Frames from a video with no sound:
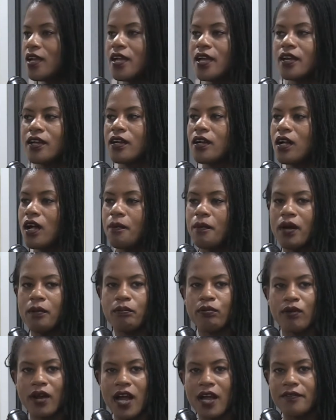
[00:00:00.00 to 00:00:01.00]
It can come
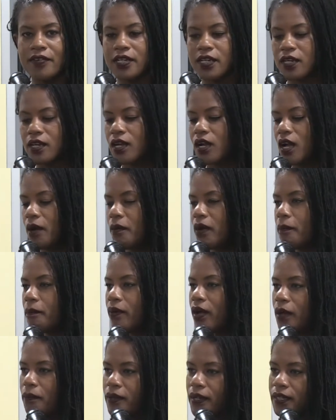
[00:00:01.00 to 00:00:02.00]
on private, it can come on
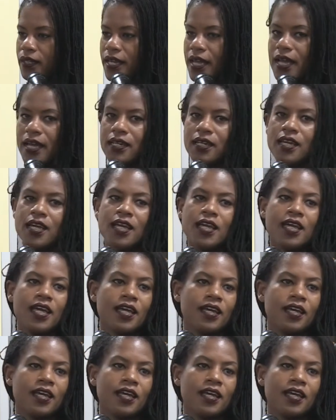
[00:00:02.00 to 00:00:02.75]
public land,